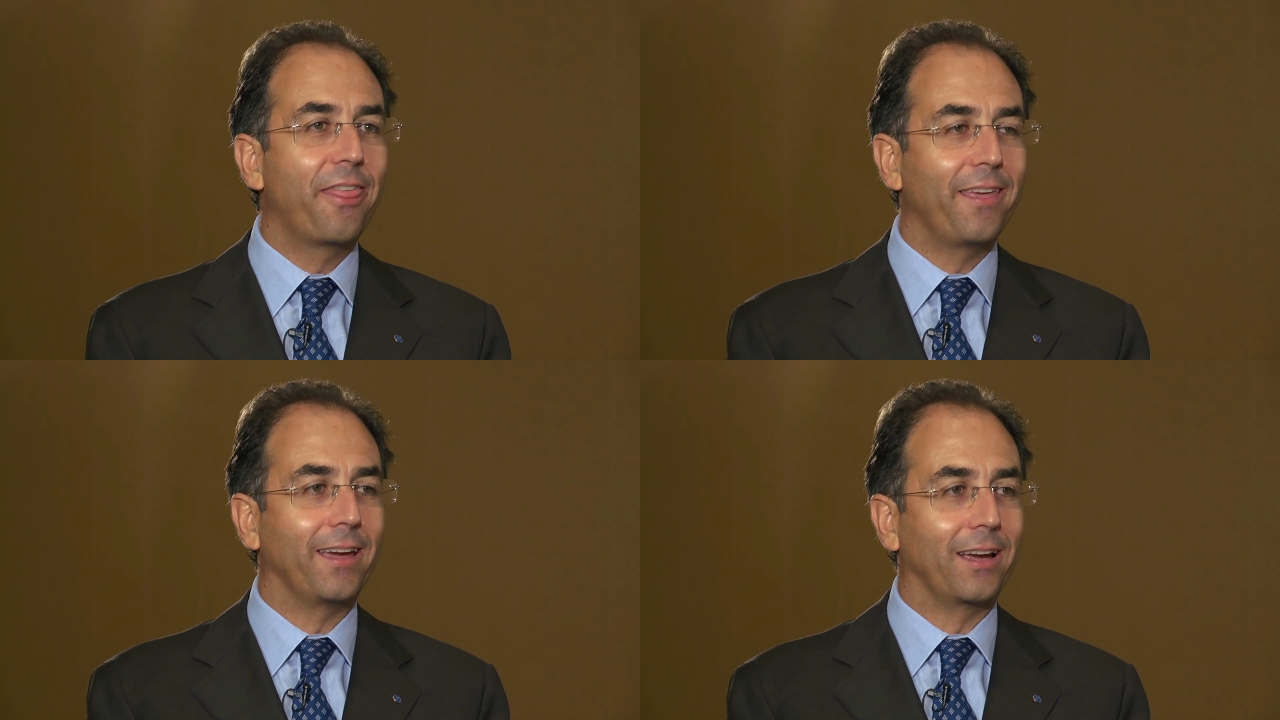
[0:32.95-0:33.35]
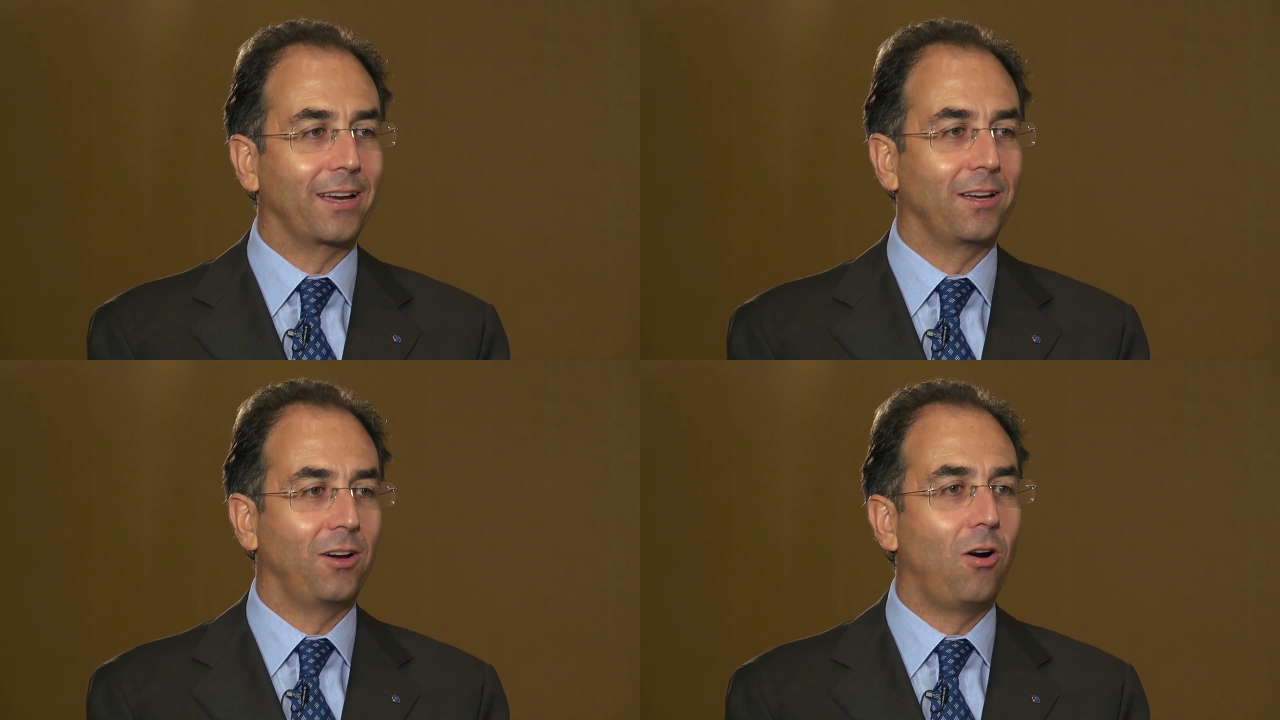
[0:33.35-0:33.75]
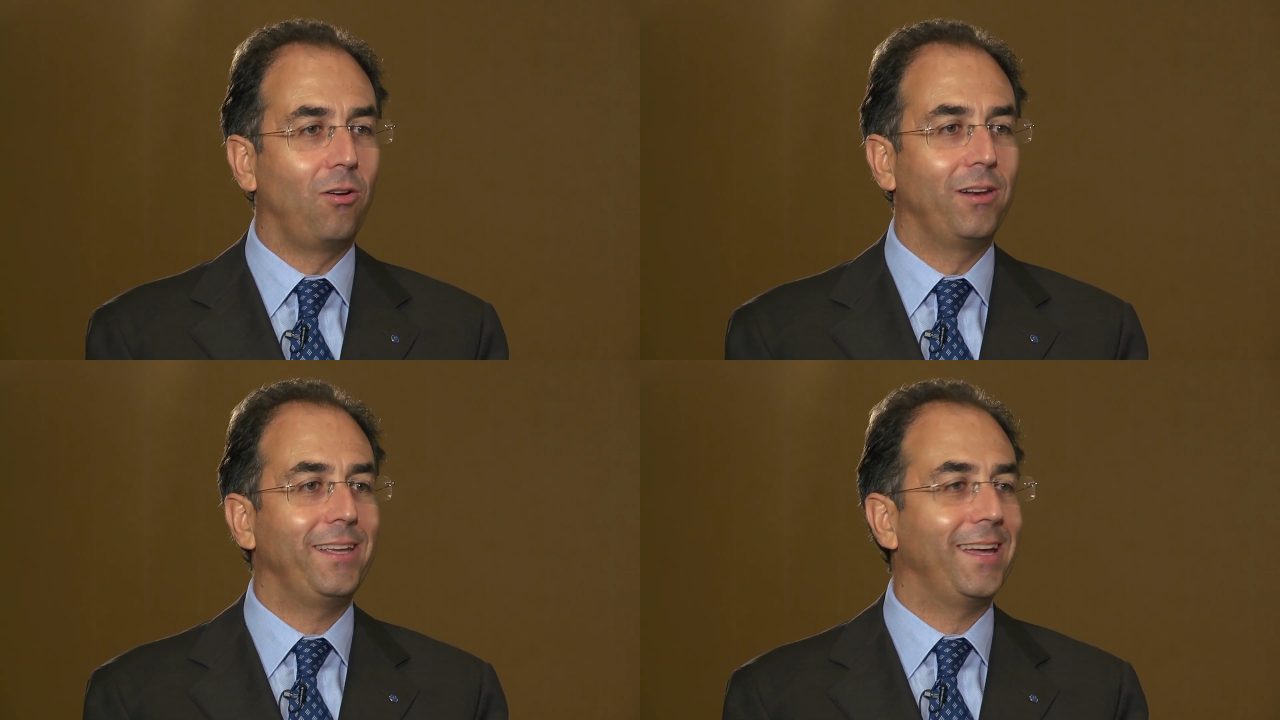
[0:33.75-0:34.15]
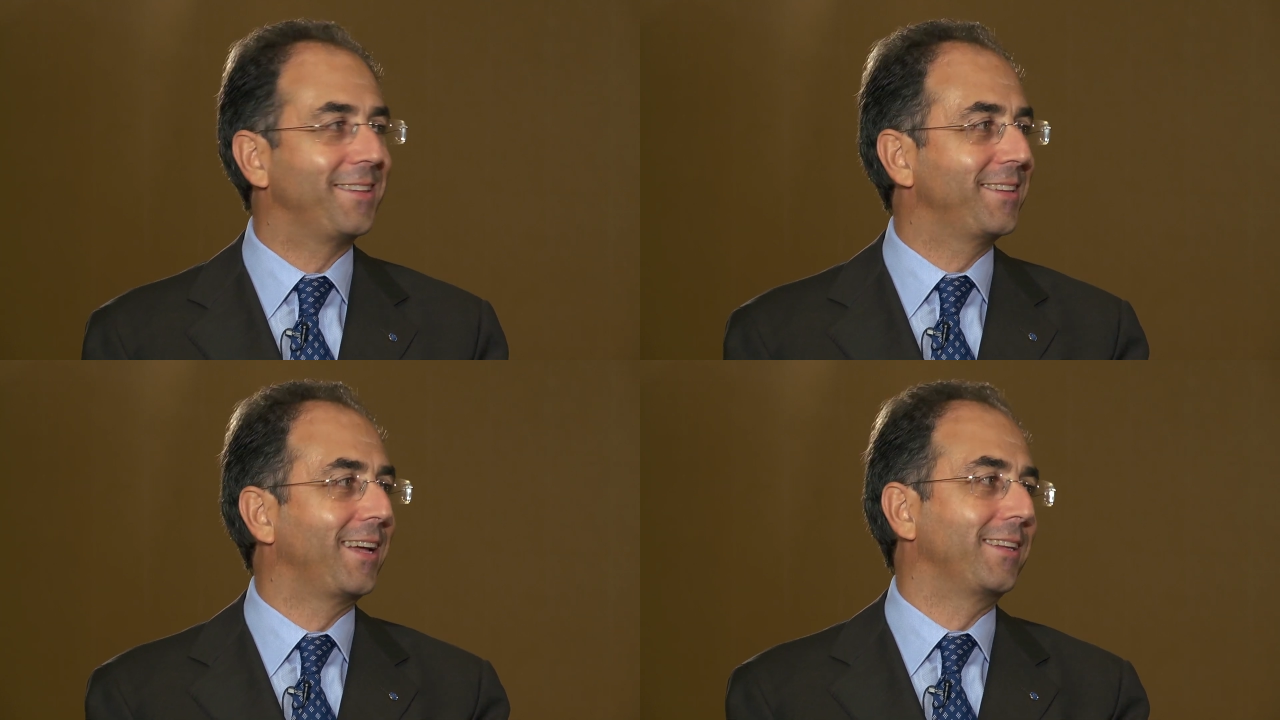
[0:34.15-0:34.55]
think only
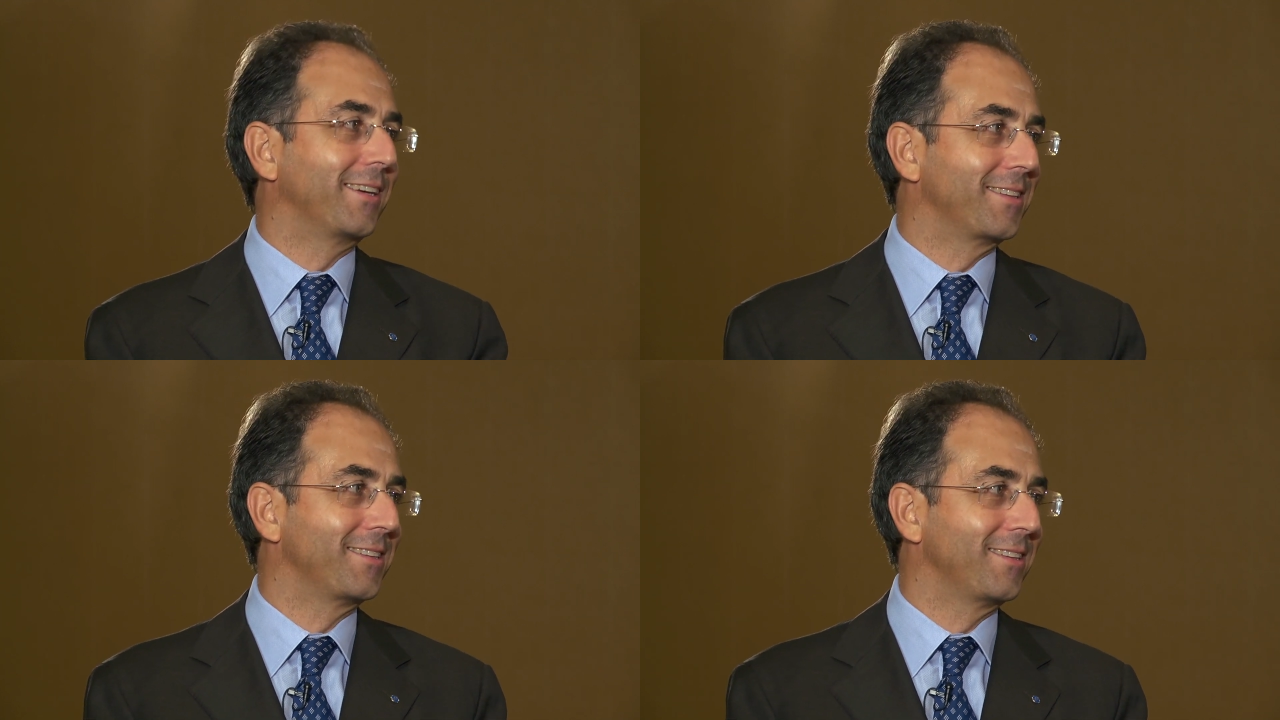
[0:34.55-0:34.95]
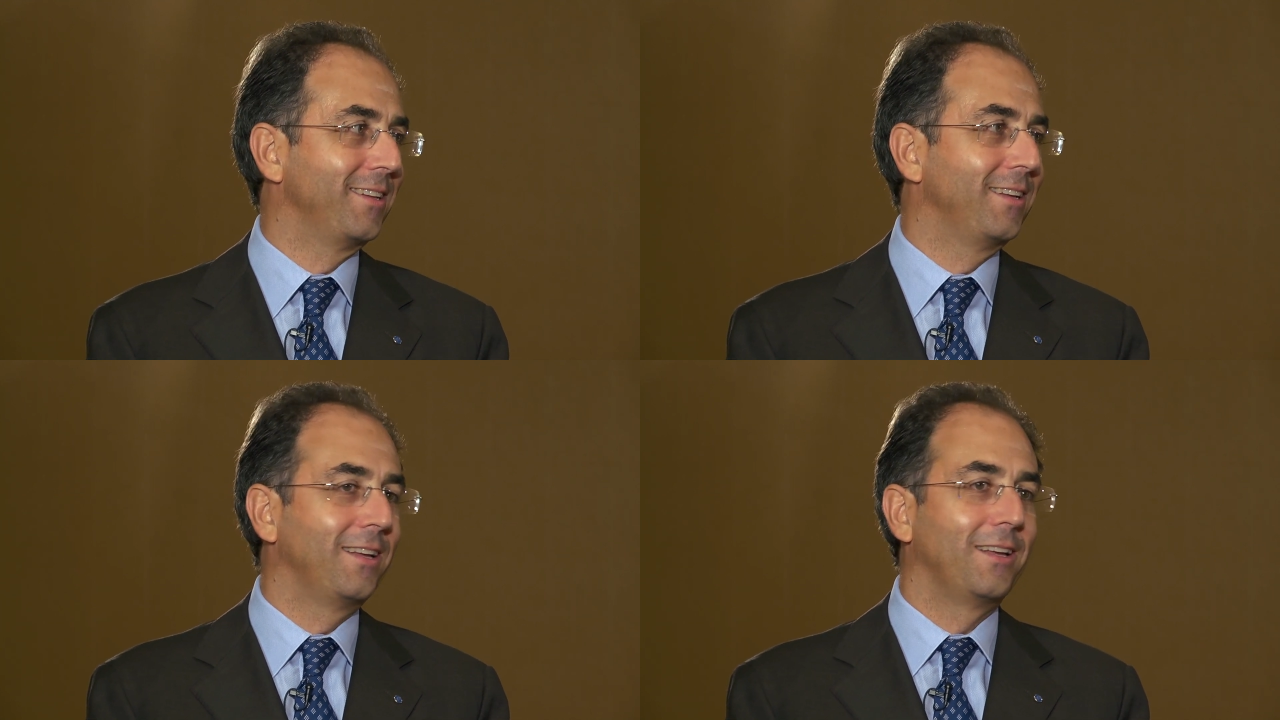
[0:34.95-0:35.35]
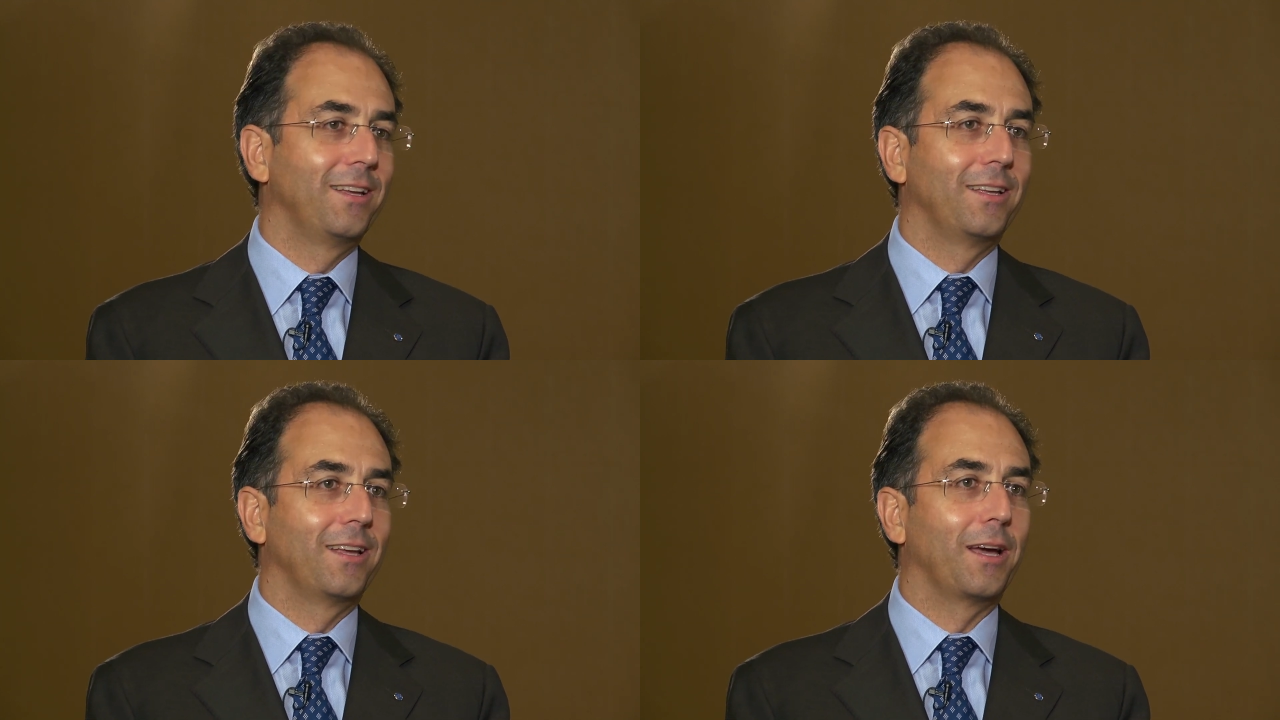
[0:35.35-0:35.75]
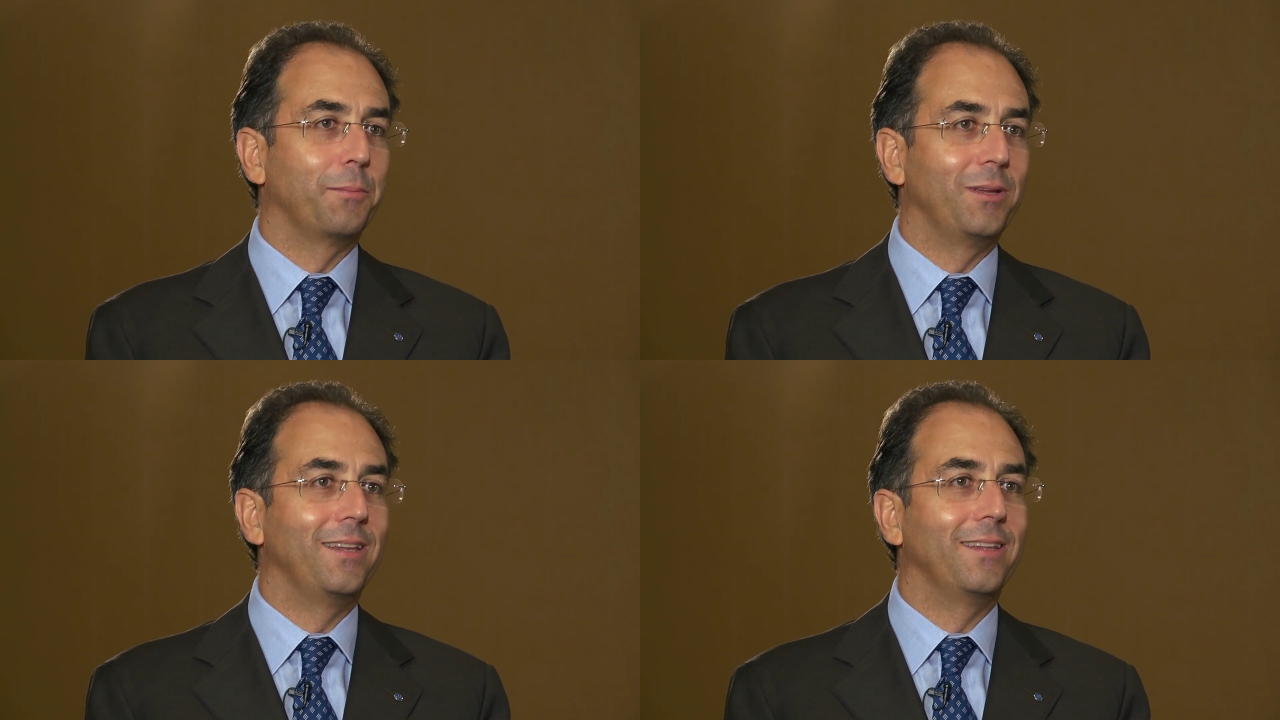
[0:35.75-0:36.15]
aesthetics. I
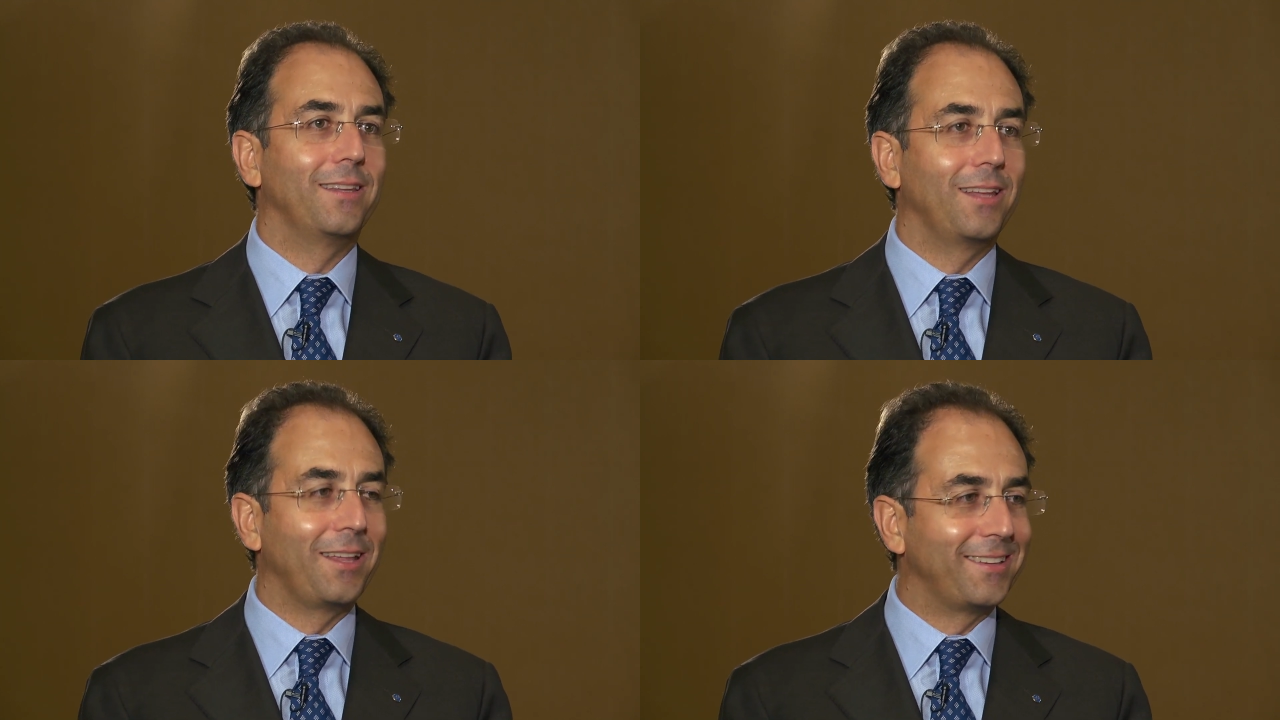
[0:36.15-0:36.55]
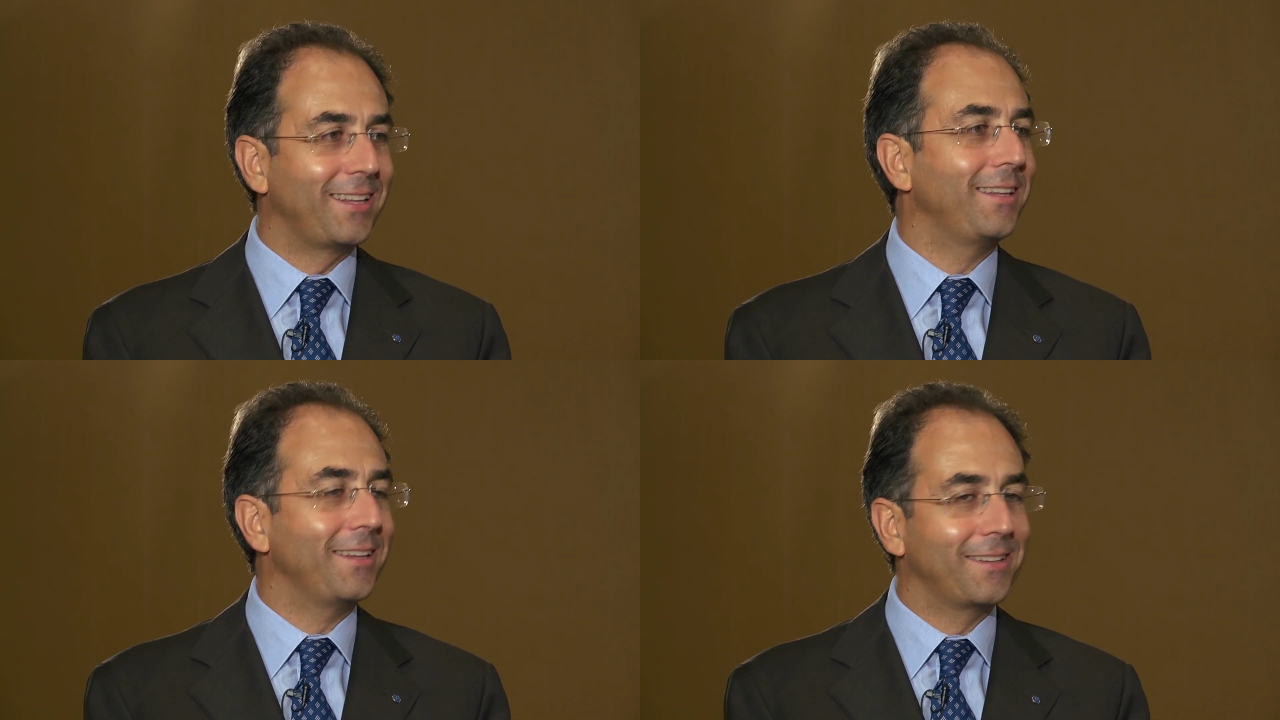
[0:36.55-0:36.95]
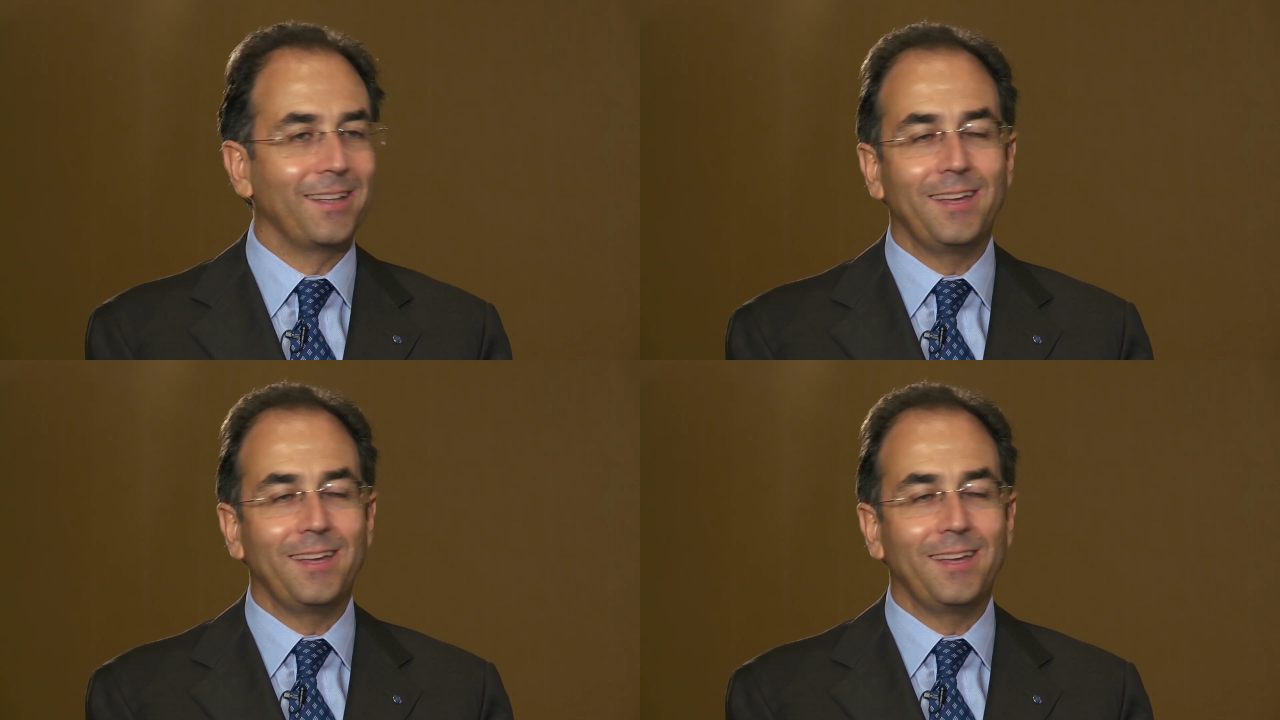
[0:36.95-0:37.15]
mean, aesthetics